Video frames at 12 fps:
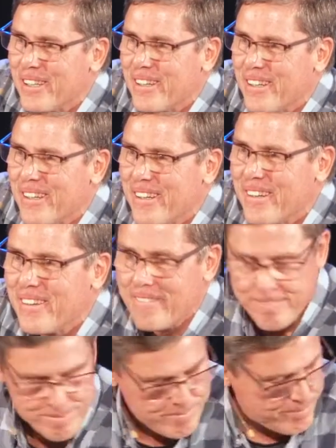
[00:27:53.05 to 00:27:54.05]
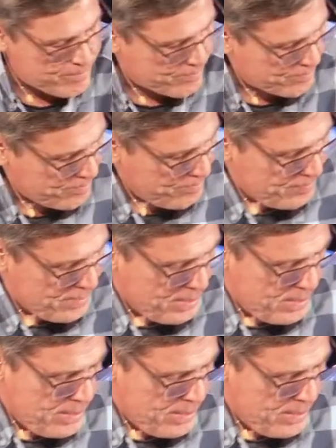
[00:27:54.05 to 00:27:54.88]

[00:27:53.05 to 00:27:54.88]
(no one is talking)